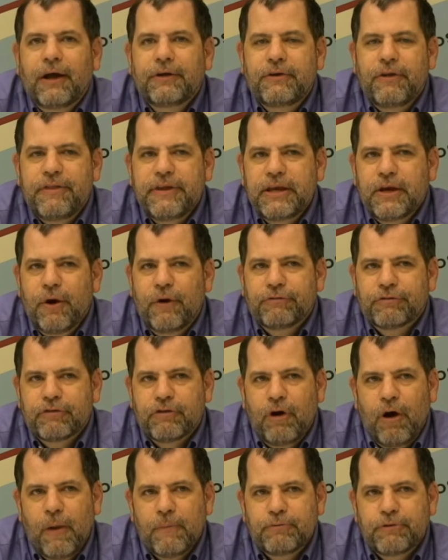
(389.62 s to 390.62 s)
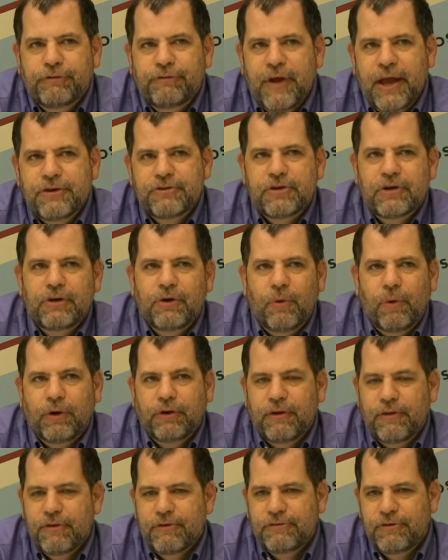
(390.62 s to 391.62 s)
to the overall profession or
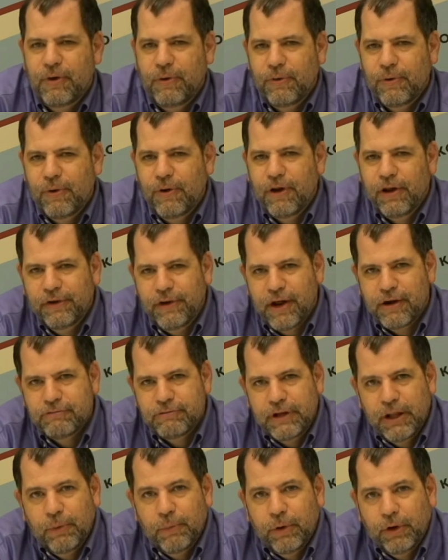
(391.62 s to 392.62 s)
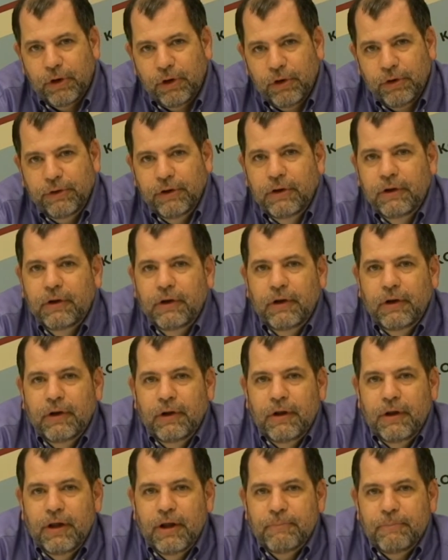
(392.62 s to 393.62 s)
to the so-called real world.
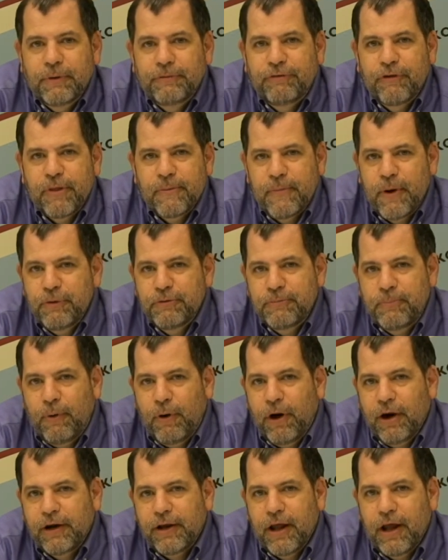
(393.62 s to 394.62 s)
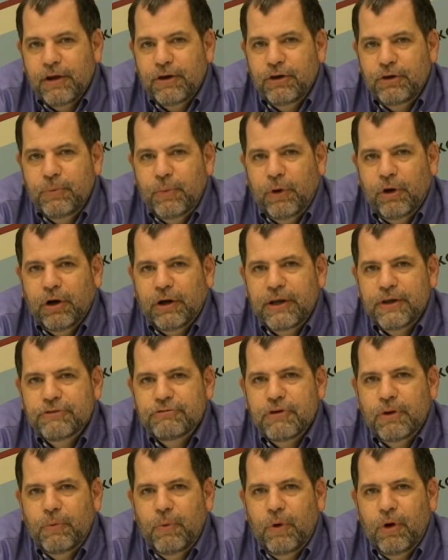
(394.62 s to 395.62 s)
But for the most part, good work
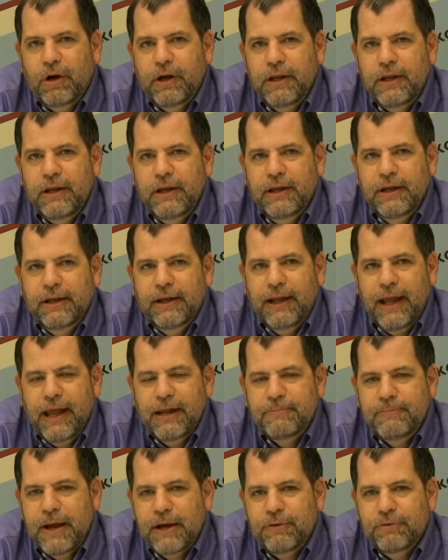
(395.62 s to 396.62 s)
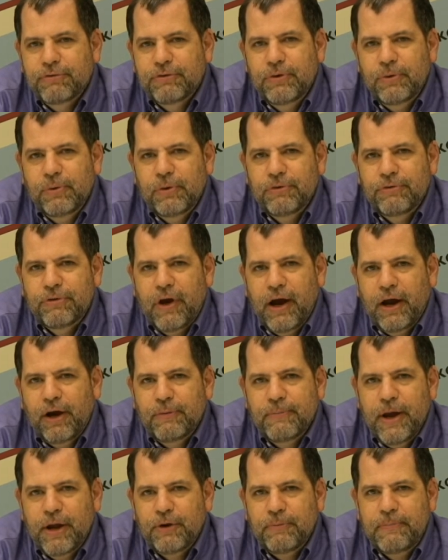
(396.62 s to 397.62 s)
is rewarded, and better schools
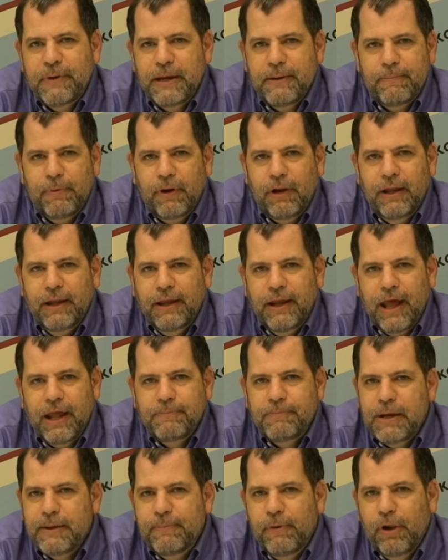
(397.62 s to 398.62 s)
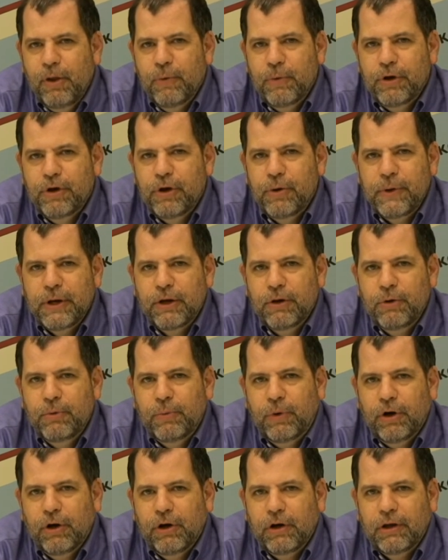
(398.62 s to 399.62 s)
hire better people, and people who are doing good
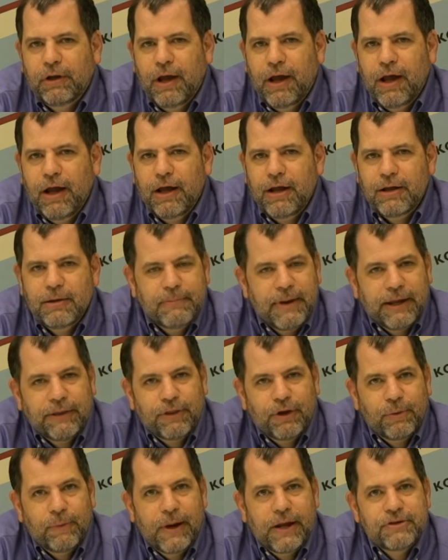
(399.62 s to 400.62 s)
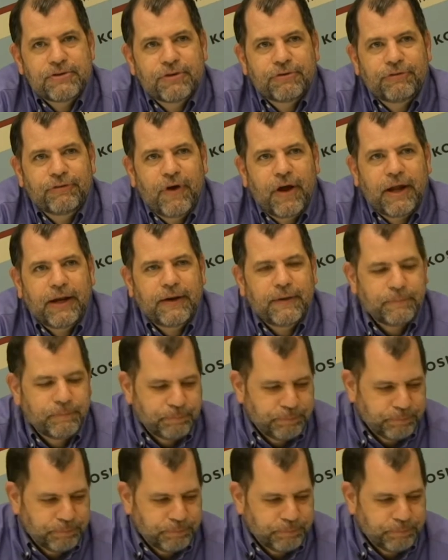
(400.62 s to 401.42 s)
work make their way just fine.